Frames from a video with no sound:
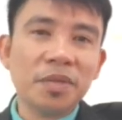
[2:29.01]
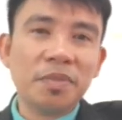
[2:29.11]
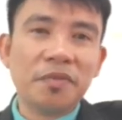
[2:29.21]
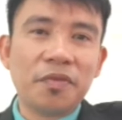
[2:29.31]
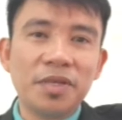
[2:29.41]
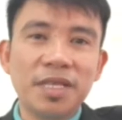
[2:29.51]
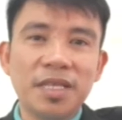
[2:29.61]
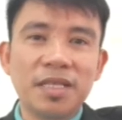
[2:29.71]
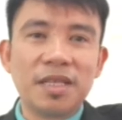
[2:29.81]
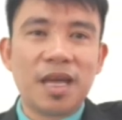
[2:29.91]
But before
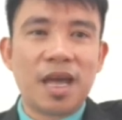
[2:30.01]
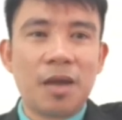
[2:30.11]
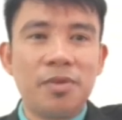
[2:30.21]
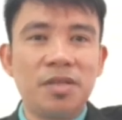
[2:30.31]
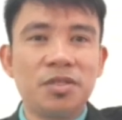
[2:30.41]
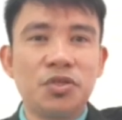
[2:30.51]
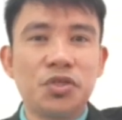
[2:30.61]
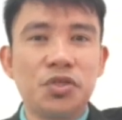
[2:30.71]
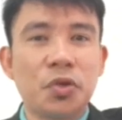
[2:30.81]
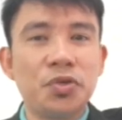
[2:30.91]
that, I want to
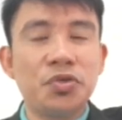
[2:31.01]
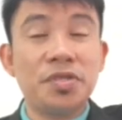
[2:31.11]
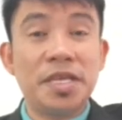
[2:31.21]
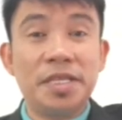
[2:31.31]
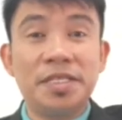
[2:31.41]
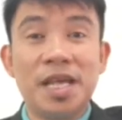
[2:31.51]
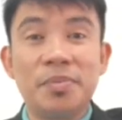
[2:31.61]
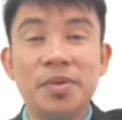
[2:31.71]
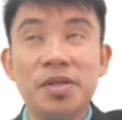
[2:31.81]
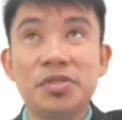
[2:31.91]
show you the
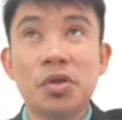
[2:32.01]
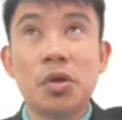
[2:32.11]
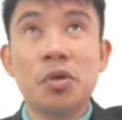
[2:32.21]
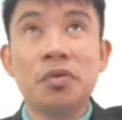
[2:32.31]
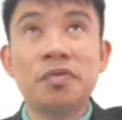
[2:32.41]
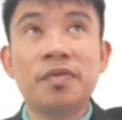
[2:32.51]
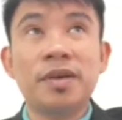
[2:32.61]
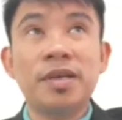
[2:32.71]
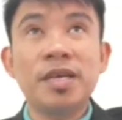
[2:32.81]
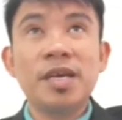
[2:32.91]
examples of
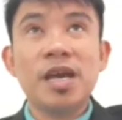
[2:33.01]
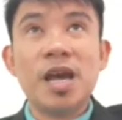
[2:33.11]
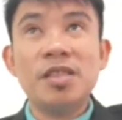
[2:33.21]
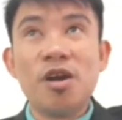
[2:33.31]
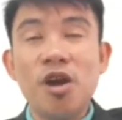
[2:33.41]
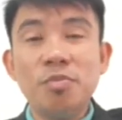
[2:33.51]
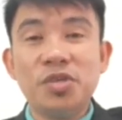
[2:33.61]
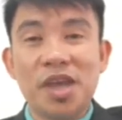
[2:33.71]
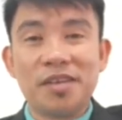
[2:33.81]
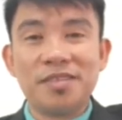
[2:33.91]
an
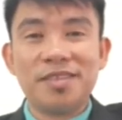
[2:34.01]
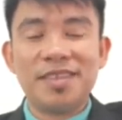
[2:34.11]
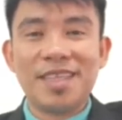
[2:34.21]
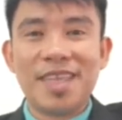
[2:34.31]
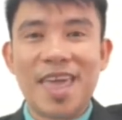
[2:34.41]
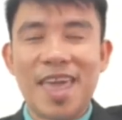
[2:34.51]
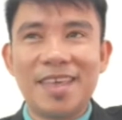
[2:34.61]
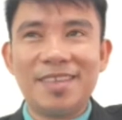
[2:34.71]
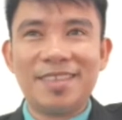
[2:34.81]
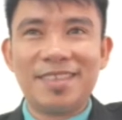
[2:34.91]
object that
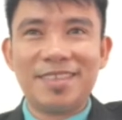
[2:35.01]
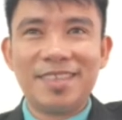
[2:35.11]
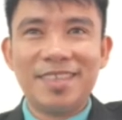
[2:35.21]
has